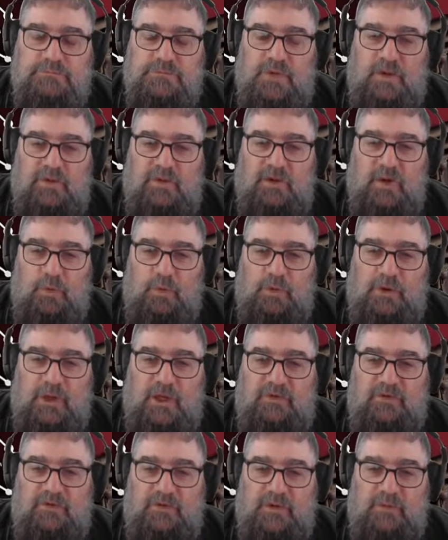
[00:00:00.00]
I think I would
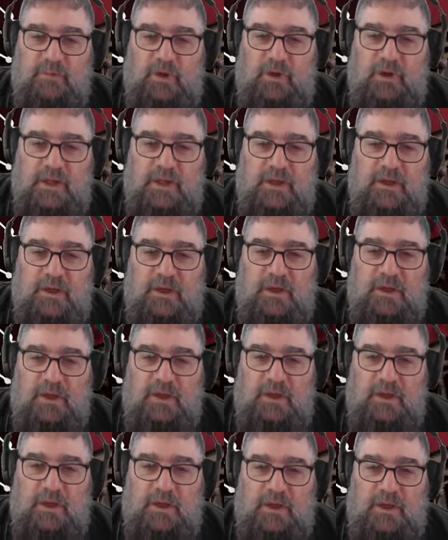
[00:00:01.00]
actually buy it.
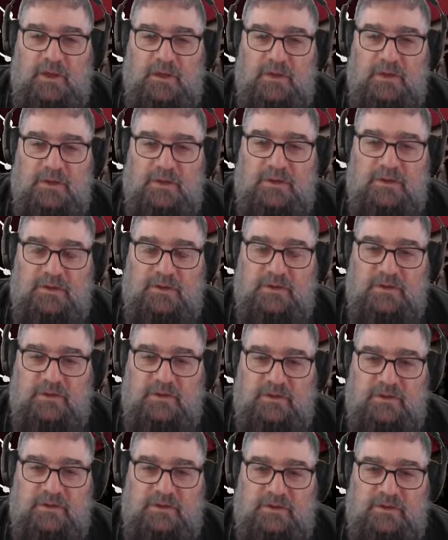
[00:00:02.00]
The
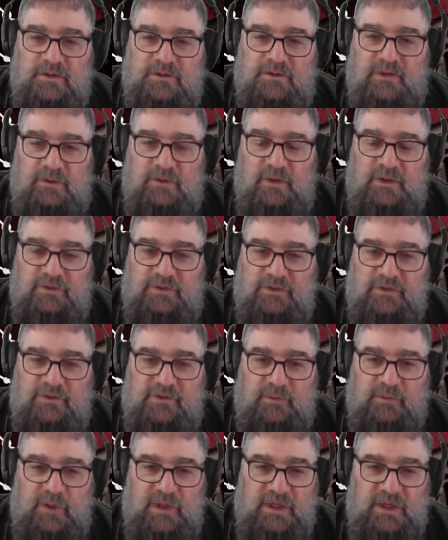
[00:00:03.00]
steam engines,
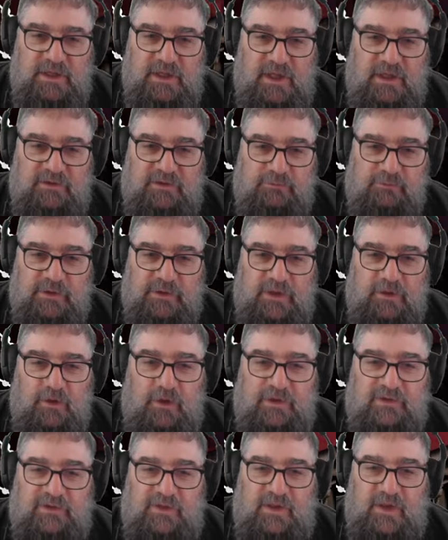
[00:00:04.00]
to me, it's really
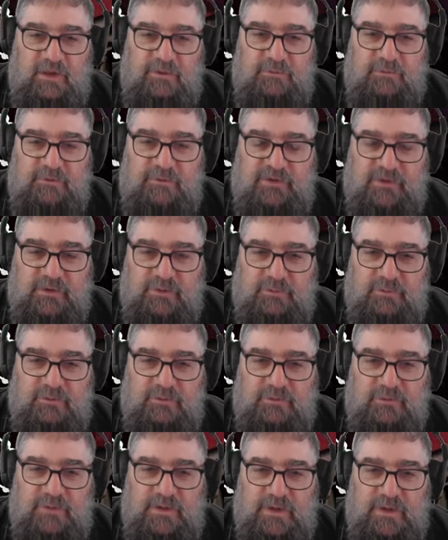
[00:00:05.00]
nice to have some
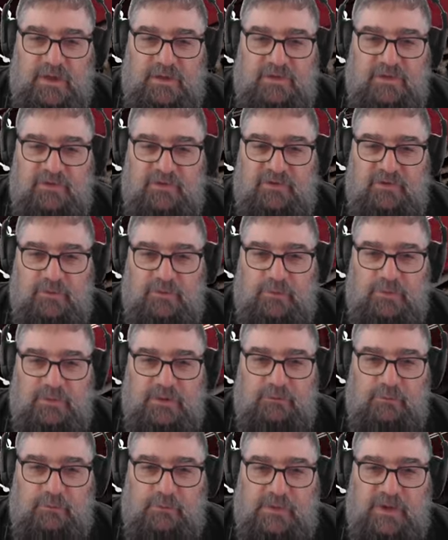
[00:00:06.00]
additional
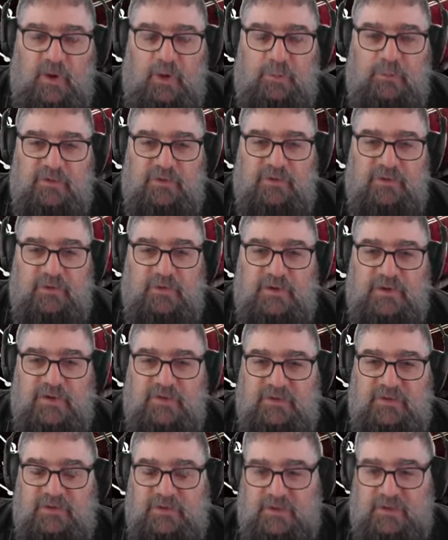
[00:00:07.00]
livery
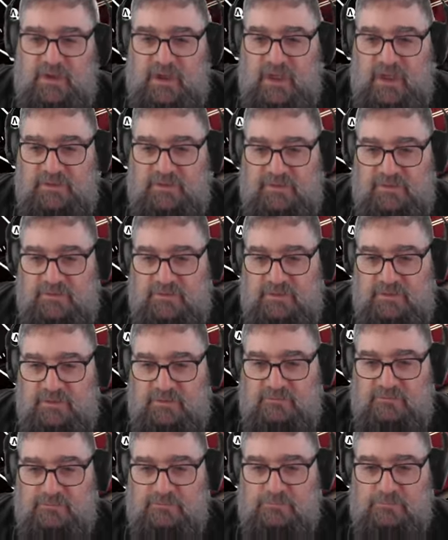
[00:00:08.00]
opportunities.
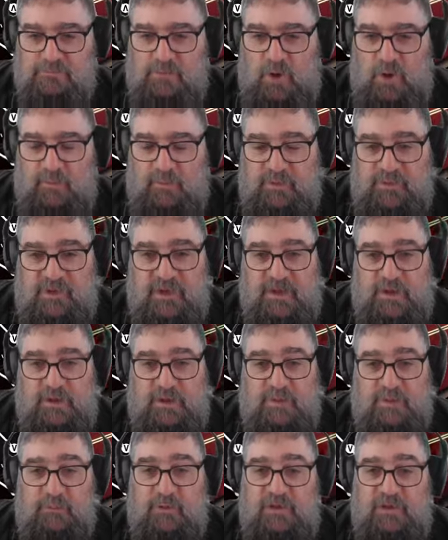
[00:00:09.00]
I
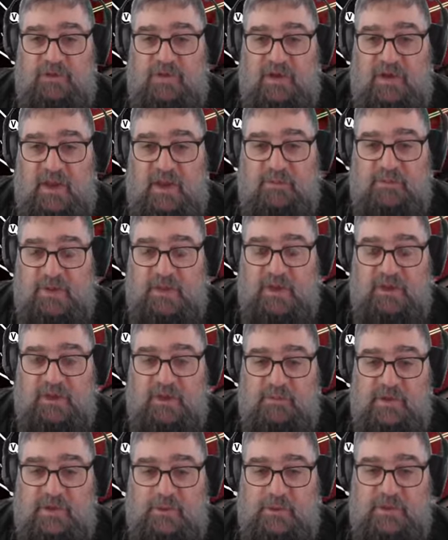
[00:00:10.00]
particularly appreciate having
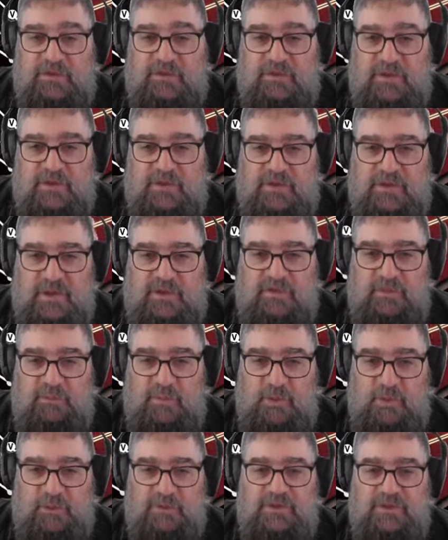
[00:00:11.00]
AWS. That's a
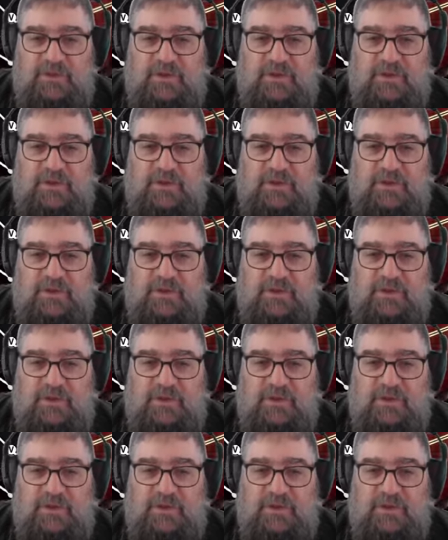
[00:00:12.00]
bonus.